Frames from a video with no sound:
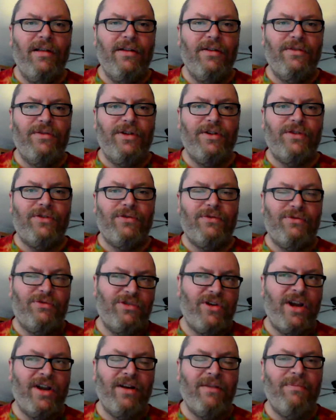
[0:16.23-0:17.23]
Just
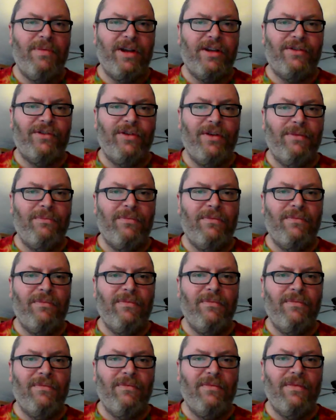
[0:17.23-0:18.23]
trying to pick some
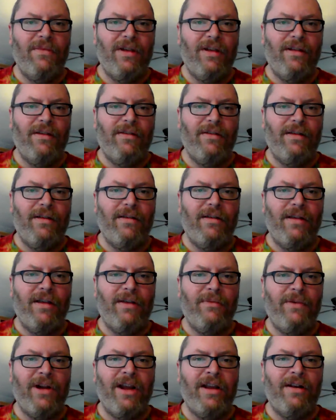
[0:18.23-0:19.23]

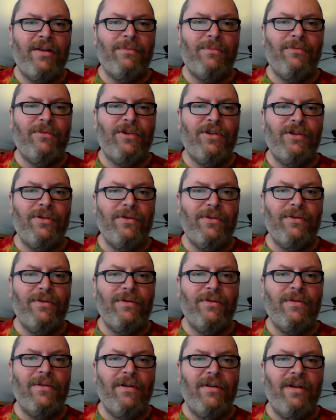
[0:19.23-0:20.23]
at random
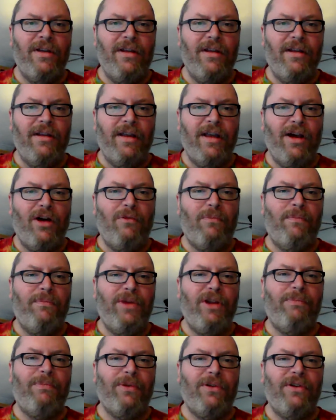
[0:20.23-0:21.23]
to help
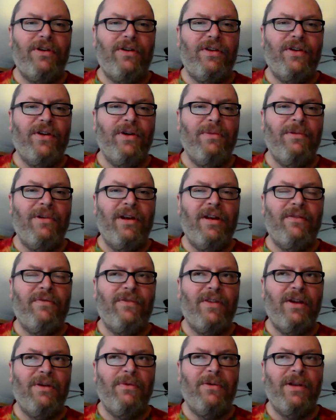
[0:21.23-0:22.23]
people determine if
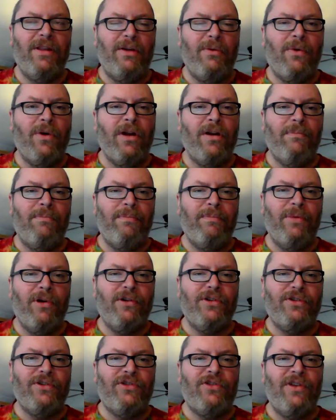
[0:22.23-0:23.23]
they really want to
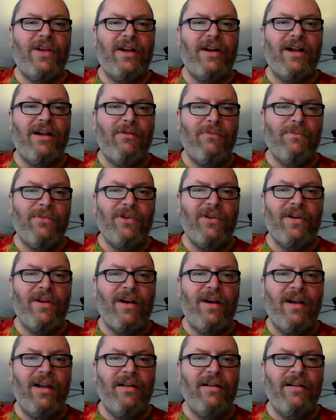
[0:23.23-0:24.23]
purchase that album or
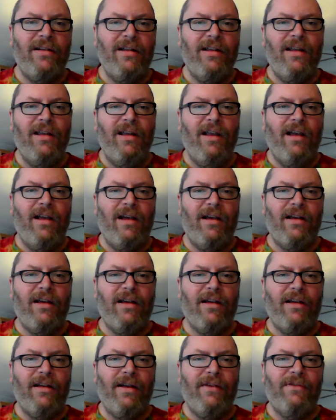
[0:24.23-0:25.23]
not.
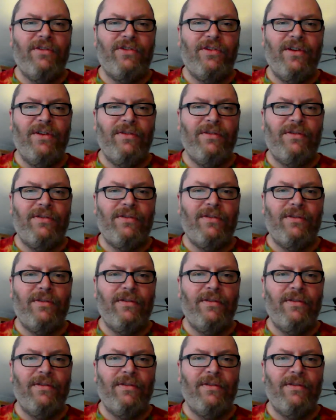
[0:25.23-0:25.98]
Ever since